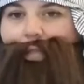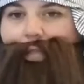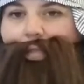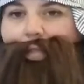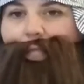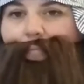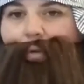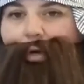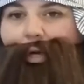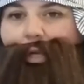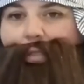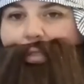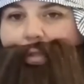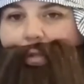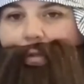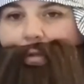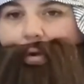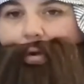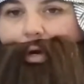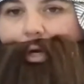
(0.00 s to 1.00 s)
Yes,
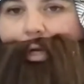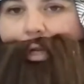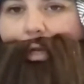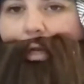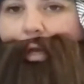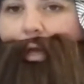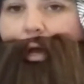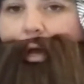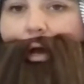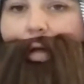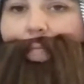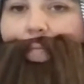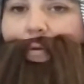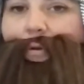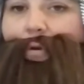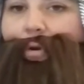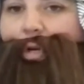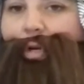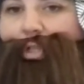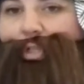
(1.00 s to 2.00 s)
praise the Lord.
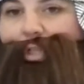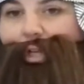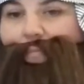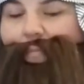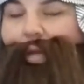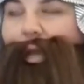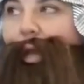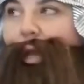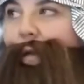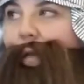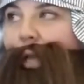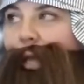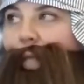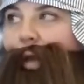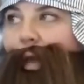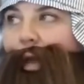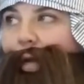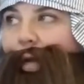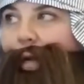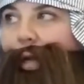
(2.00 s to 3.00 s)
I'm a Christian
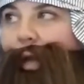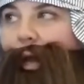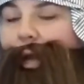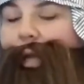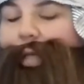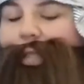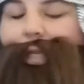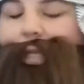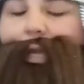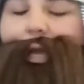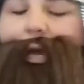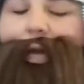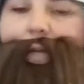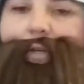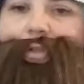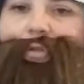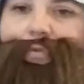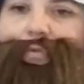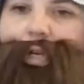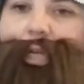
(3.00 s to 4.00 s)
man named Ananias,
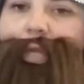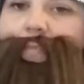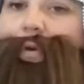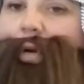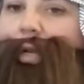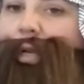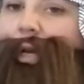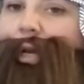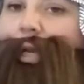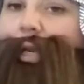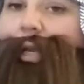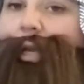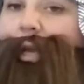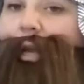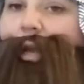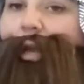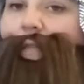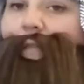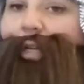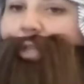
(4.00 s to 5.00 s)
he had a dream one
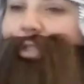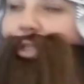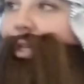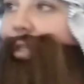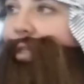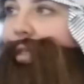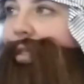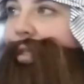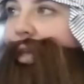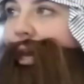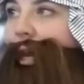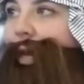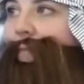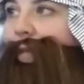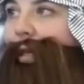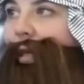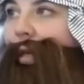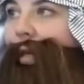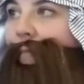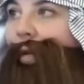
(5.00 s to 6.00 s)
night that
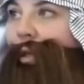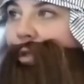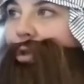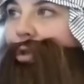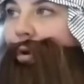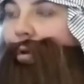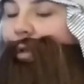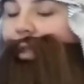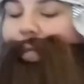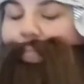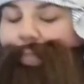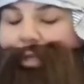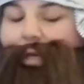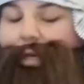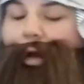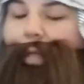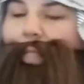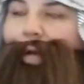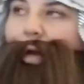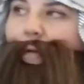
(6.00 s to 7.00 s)
Jesus came to him and
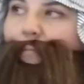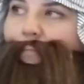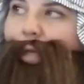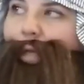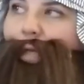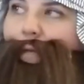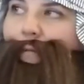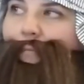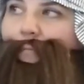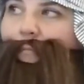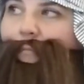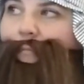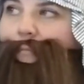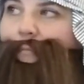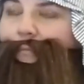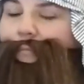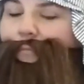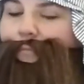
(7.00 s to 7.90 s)
told him to come help me.